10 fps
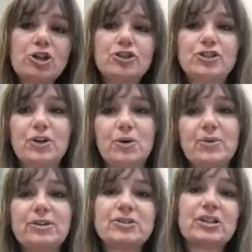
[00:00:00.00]
So
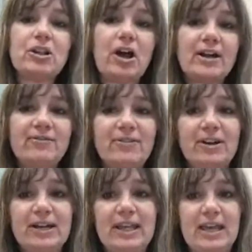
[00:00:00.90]
there's a lot of
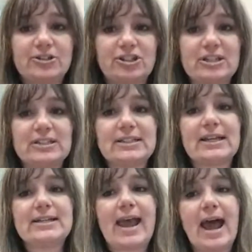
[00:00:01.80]
variations
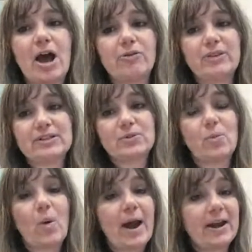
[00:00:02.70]
in how this
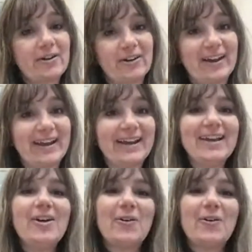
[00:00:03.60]
wiring